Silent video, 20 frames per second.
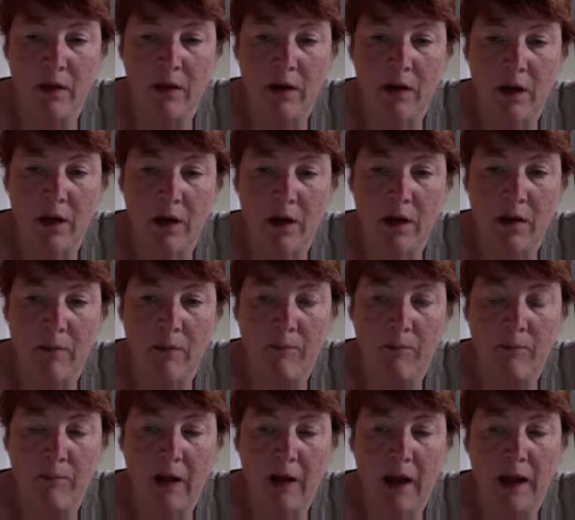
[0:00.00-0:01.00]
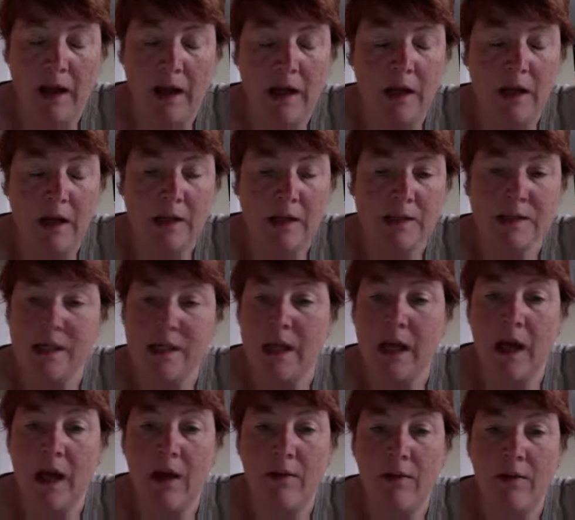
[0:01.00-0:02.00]
I can
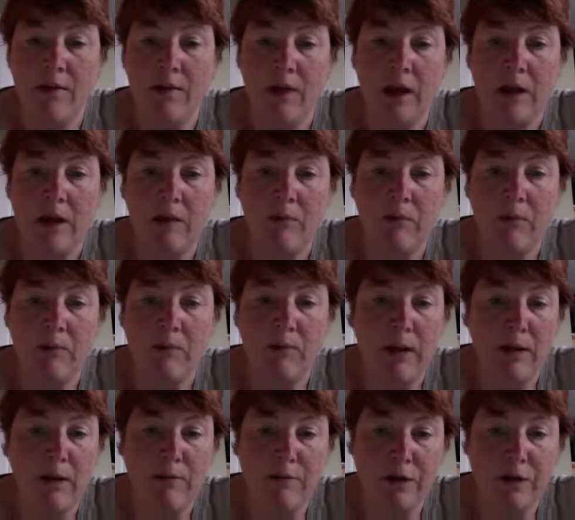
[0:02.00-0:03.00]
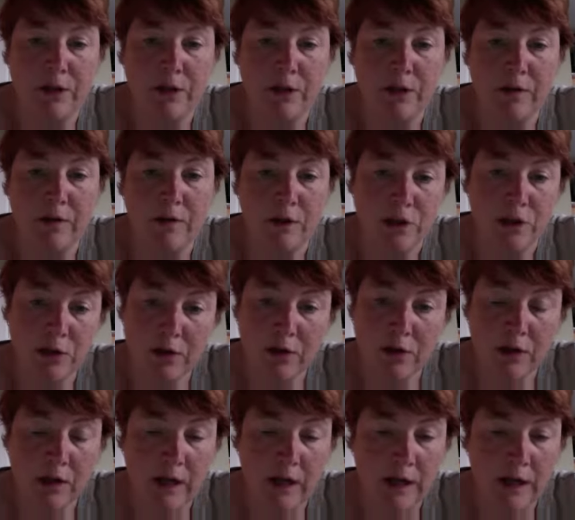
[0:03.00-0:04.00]
see how that they can be beneficial in the
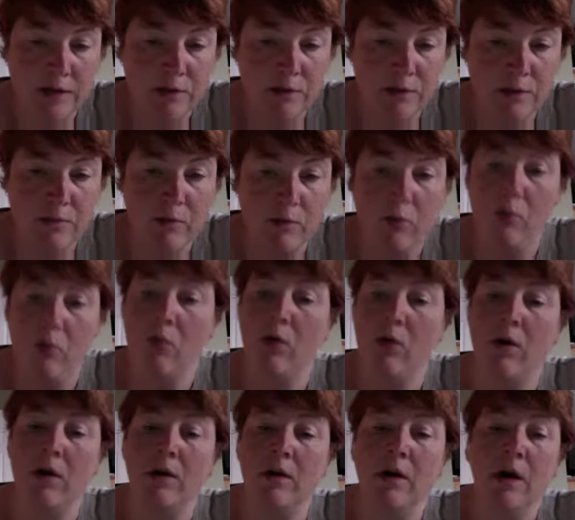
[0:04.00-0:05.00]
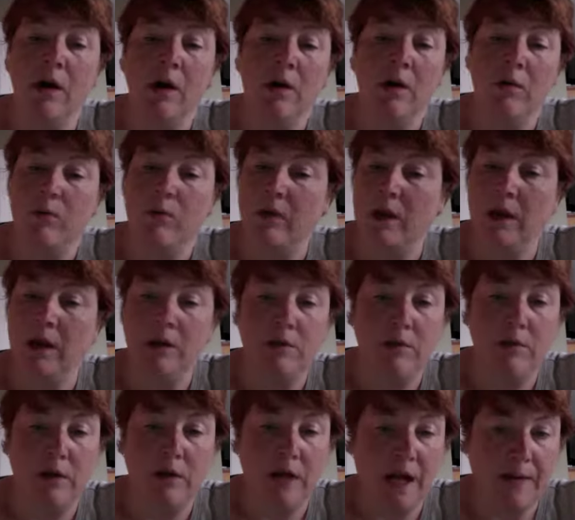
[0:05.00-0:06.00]
junior classroom, or we need
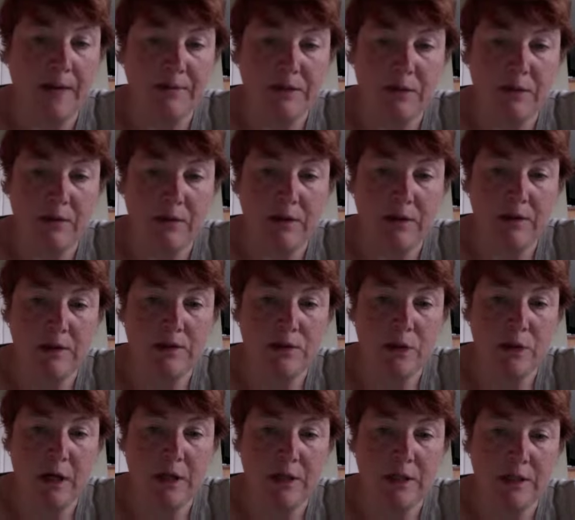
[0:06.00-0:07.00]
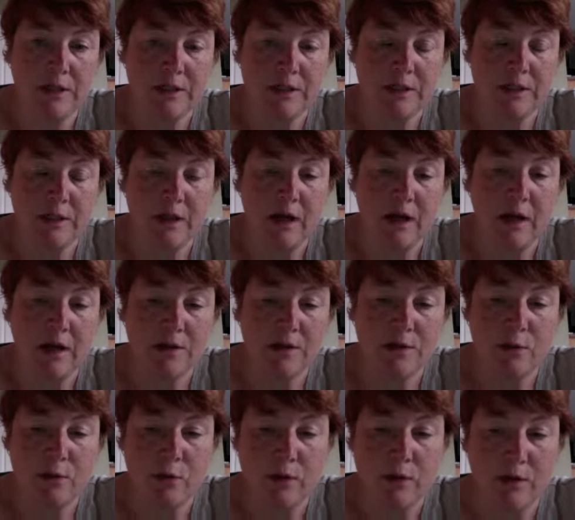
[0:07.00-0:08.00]
to adapt some of these strategies in the high
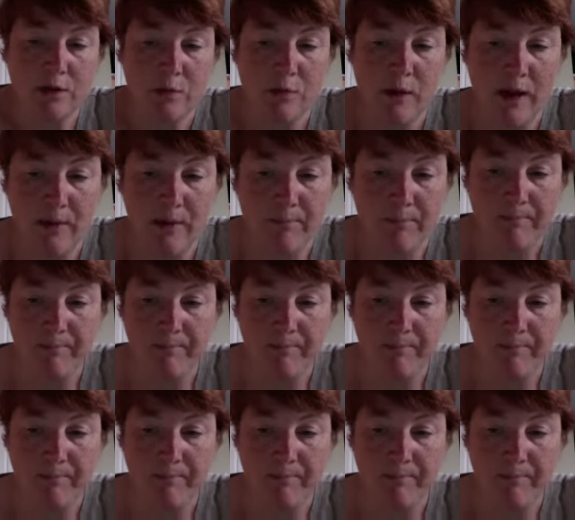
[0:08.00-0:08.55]
school as well.